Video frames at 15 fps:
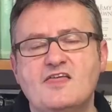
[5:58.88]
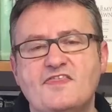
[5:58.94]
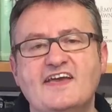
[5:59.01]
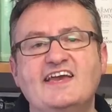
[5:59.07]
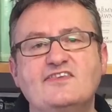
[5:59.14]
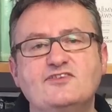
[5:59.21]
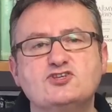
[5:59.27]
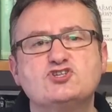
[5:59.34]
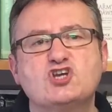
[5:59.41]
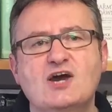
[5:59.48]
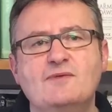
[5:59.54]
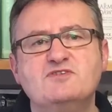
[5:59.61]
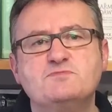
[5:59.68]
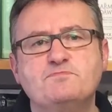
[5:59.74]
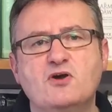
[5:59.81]
They get the
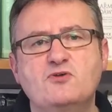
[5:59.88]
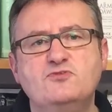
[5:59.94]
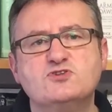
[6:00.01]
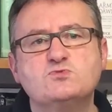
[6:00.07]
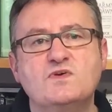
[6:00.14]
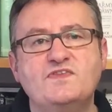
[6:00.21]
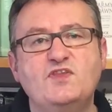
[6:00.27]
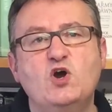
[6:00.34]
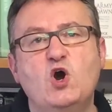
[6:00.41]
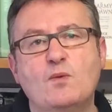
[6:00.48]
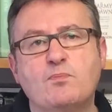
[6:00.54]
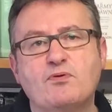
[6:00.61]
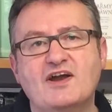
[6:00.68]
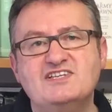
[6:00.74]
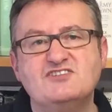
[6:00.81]
skirmish bonus when they're
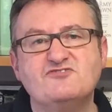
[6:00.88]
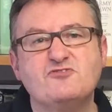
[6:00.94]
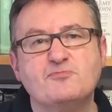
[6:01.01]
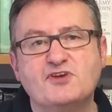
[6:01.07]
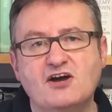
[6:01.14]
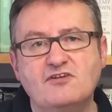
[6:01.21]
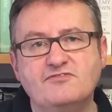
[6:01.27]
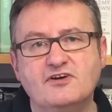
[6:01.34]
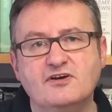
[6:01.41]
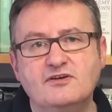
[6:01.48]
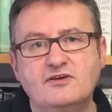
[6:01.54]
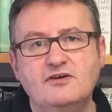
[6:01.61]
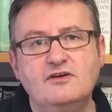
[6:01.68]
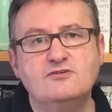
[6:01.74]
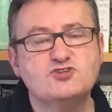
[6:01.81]
operating from cover,
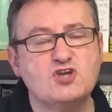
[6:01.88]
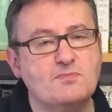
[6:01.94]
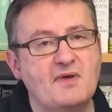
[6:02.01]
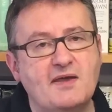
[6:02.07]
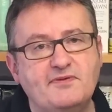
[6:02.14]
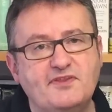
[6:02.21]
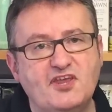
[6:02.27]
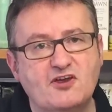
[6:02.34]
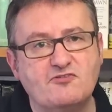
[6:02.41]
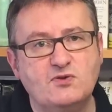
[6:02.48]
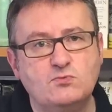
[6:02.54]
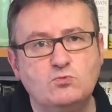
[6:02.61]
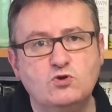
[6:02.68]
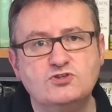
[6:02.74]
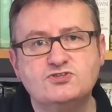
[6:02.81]
so maybe they're
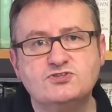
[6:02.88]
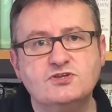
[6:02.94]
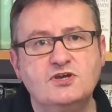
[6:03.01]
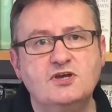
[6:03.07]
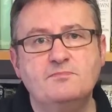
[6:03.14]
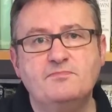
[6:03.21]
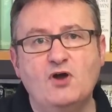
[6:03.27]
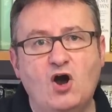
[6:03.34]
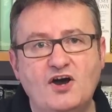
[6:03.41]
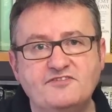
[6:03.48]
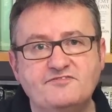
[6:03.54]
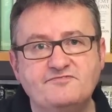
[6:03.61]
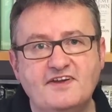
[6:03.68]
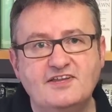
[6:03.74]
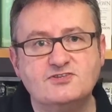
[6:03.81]
in woods, behind
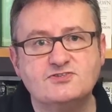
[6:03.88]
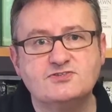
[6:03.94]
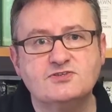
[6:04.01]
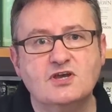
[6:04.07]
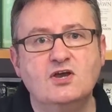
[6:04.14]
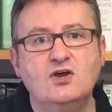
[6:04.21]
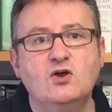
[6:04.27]
a fence,